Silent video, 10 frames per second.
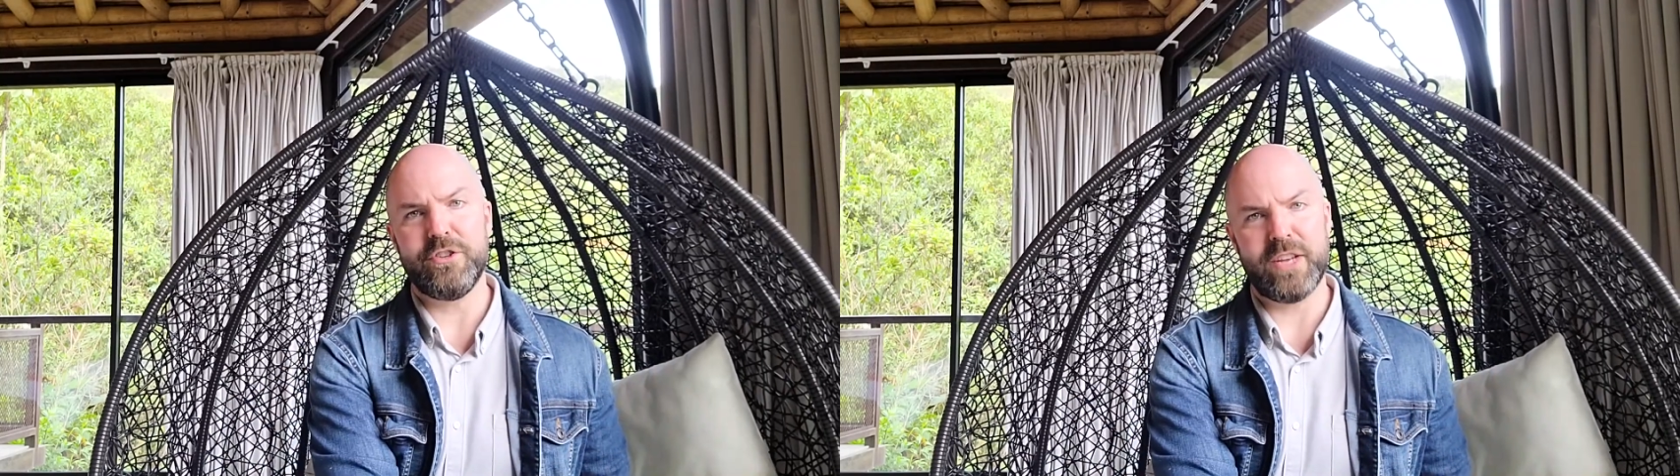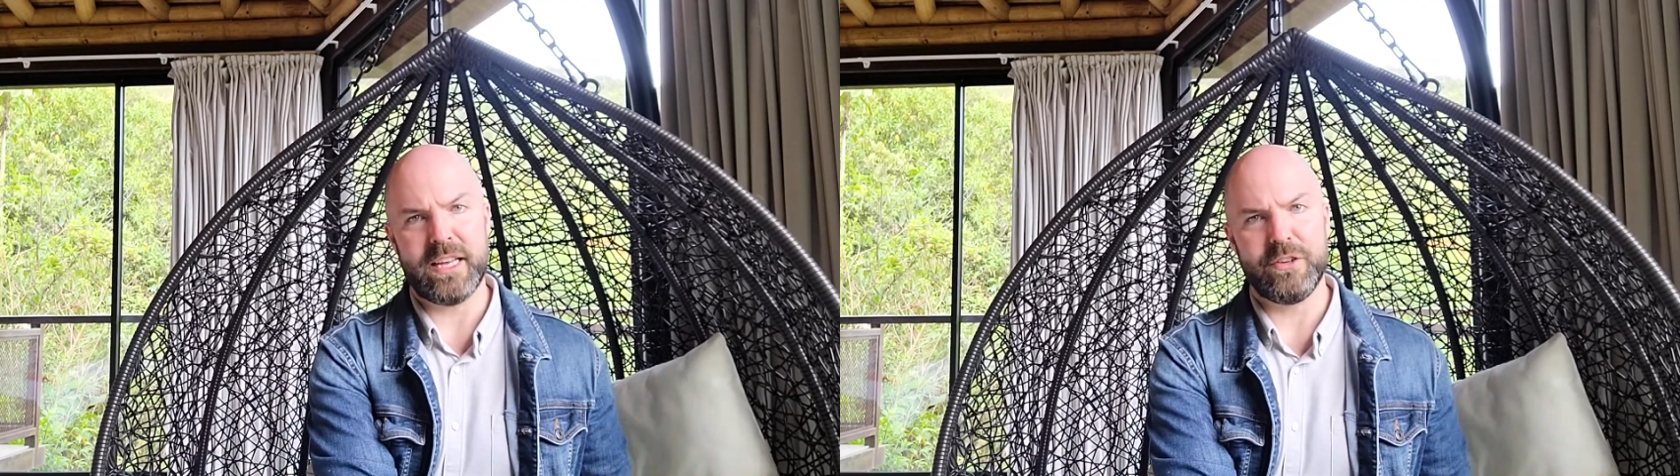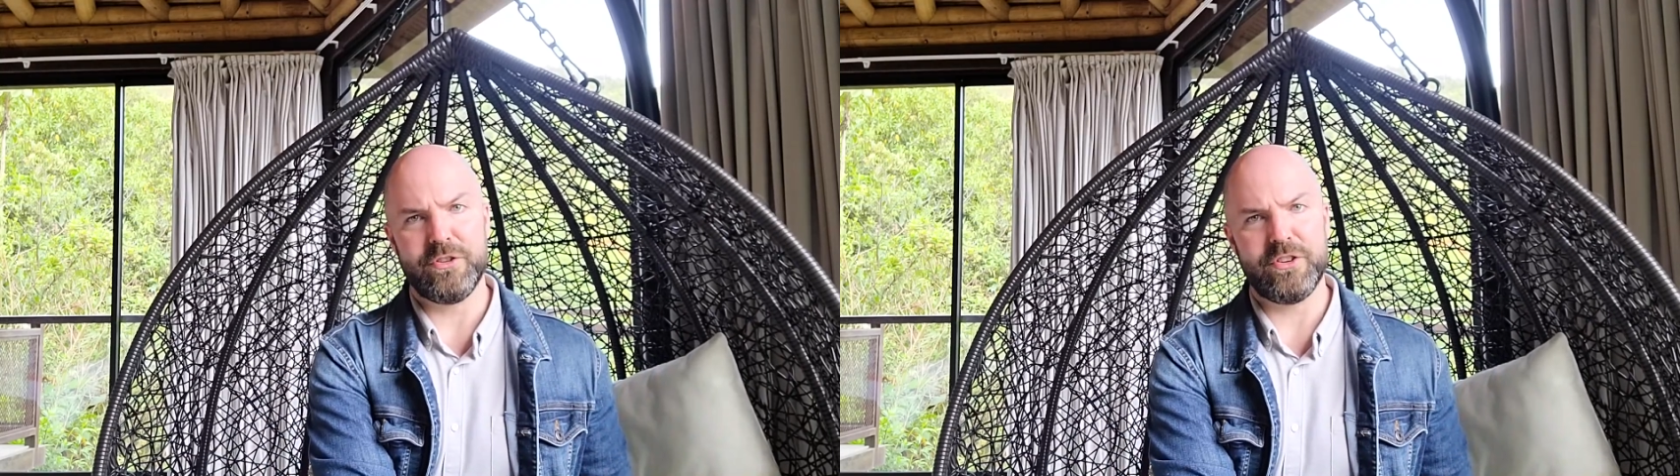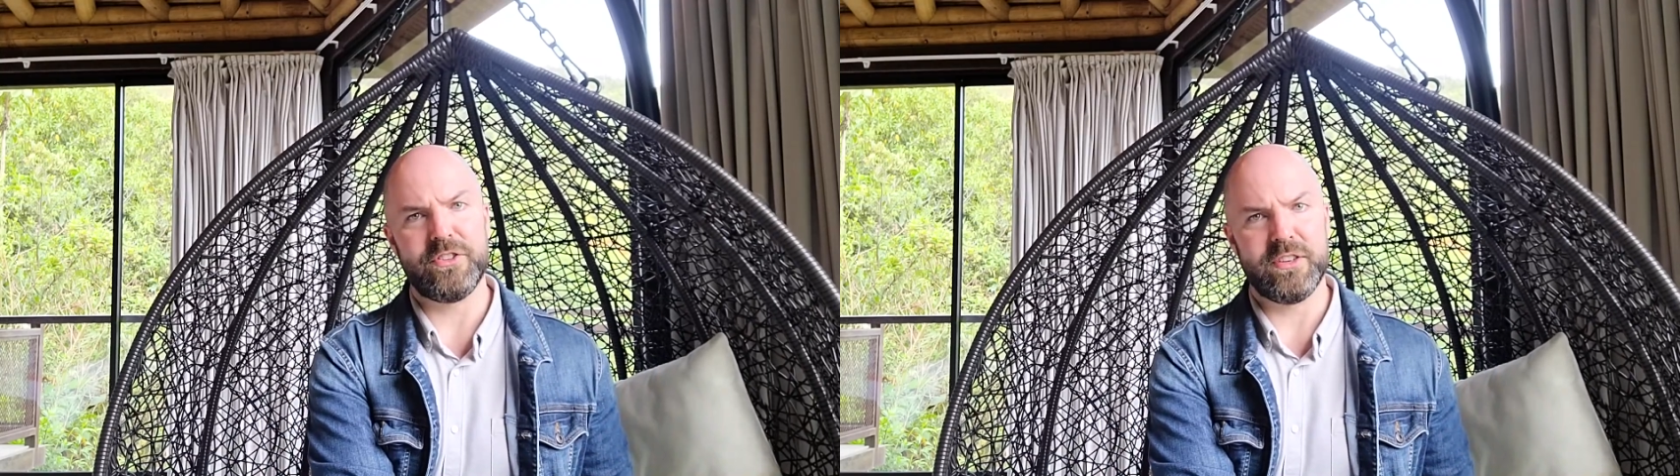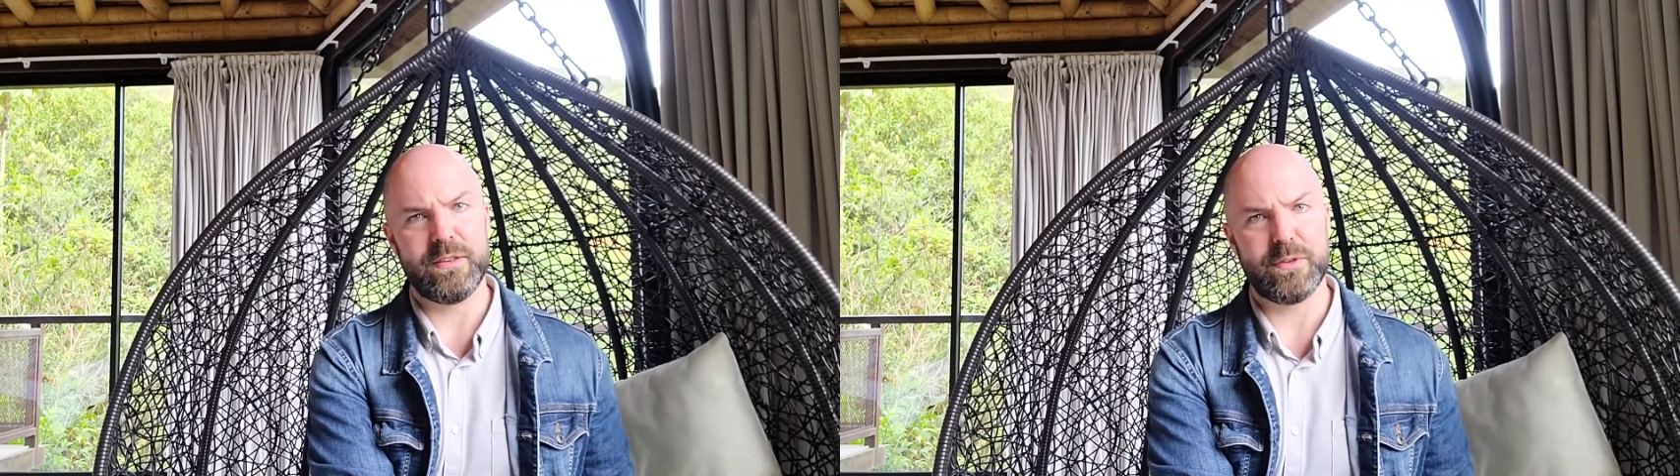challenges
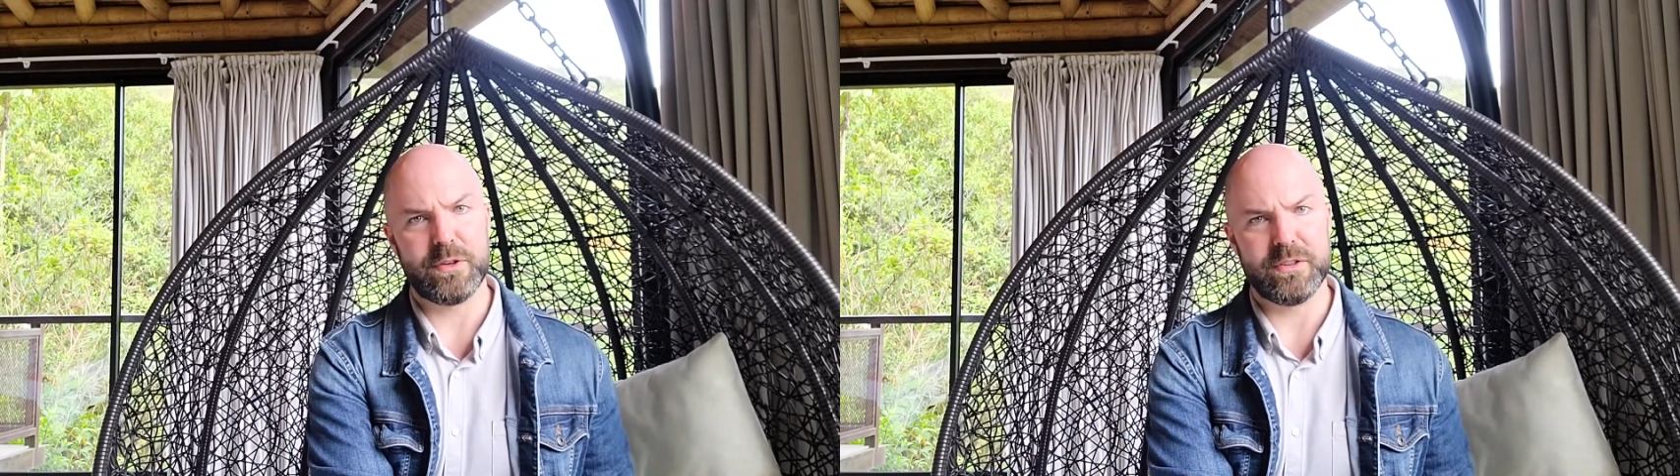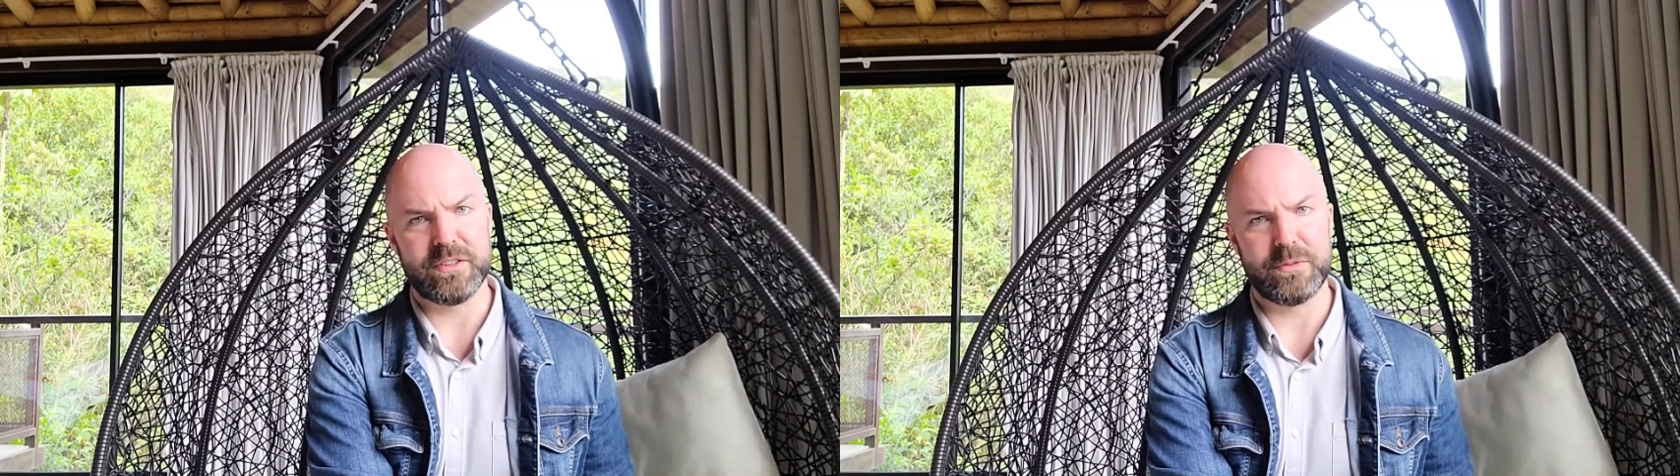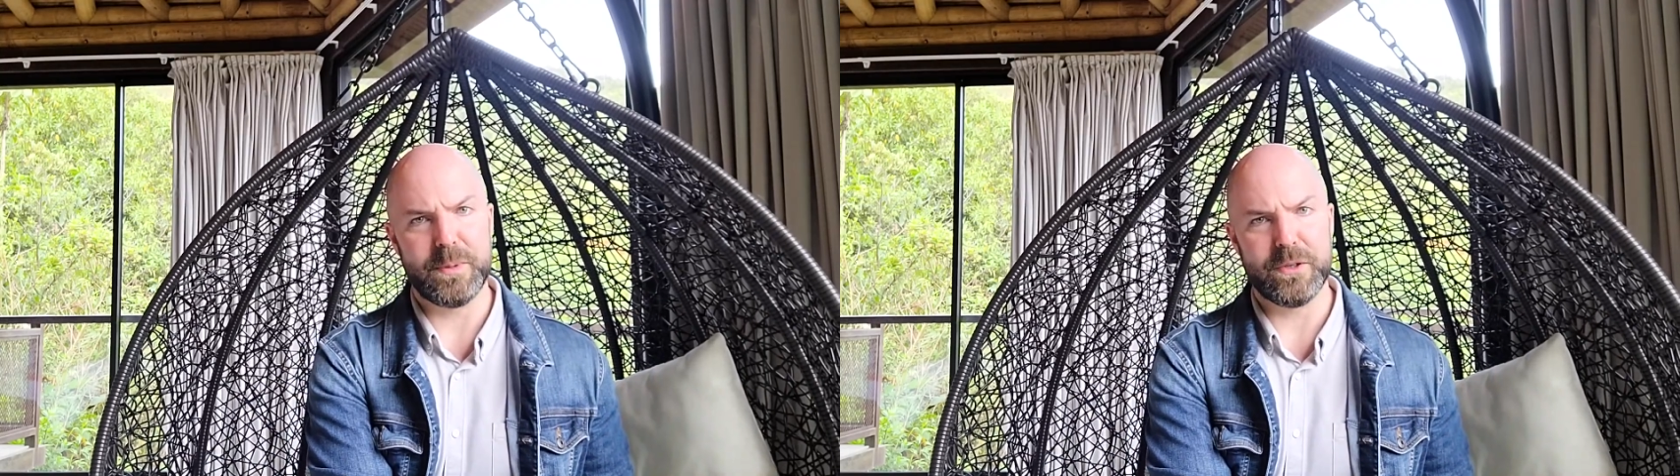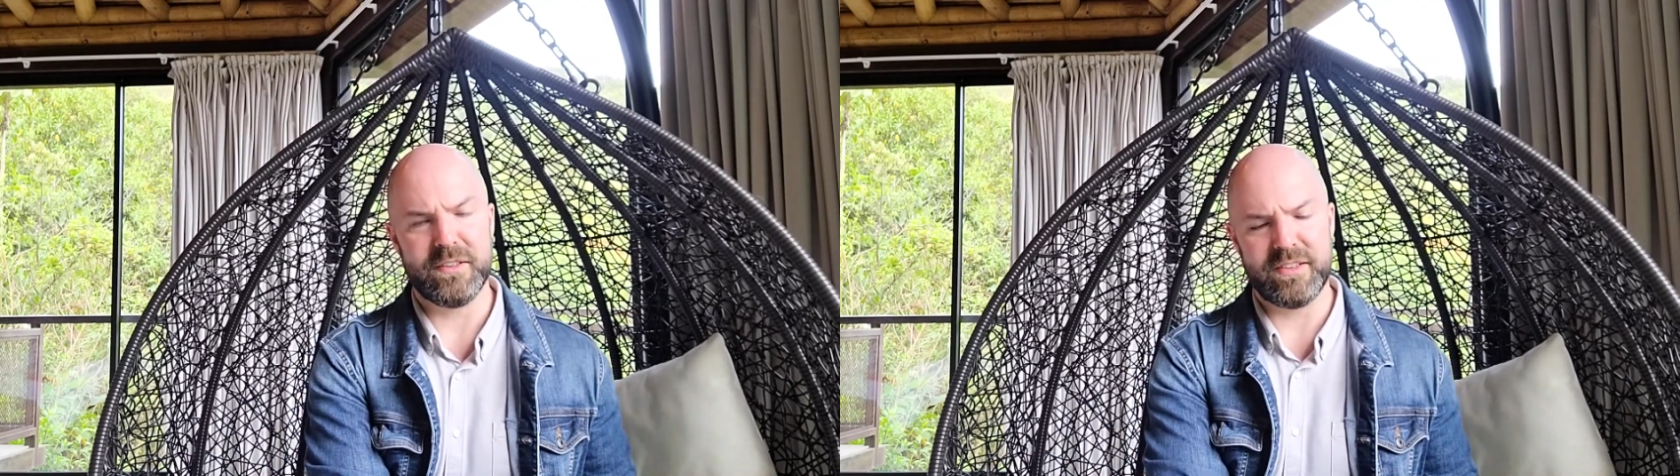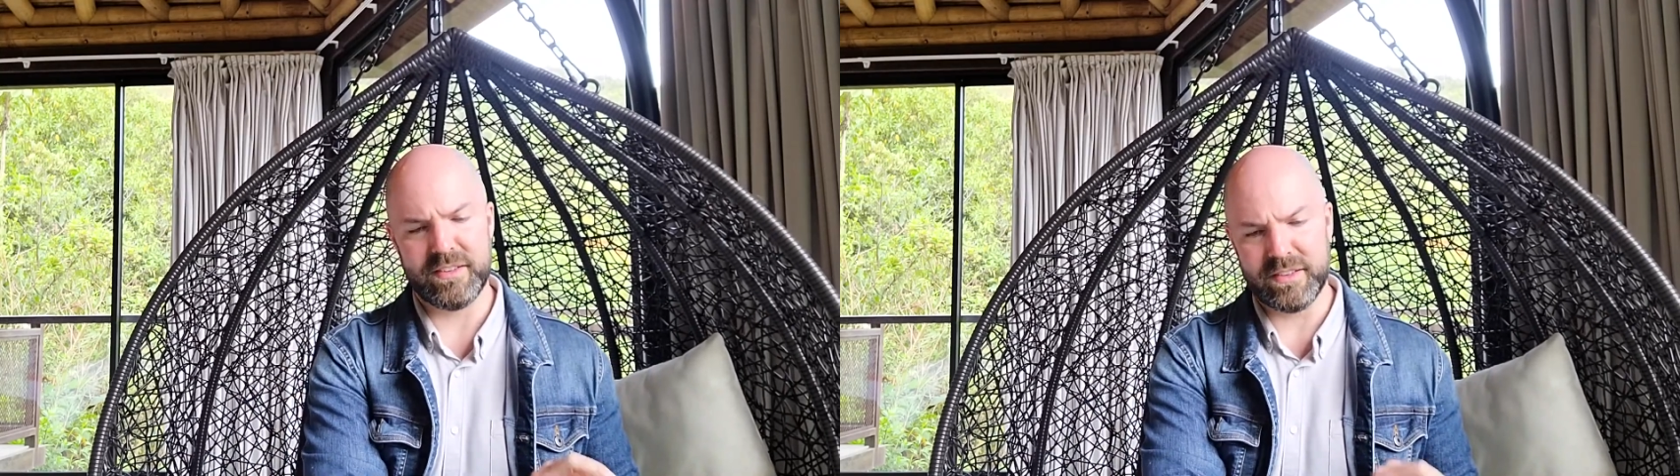and difficult
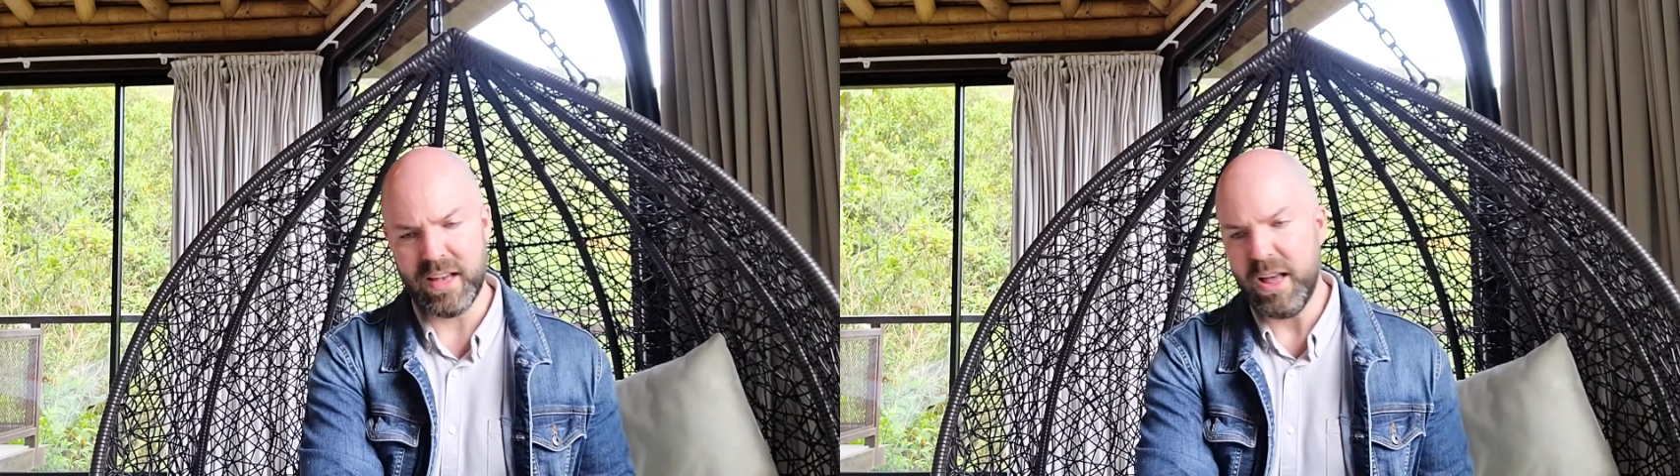experiences,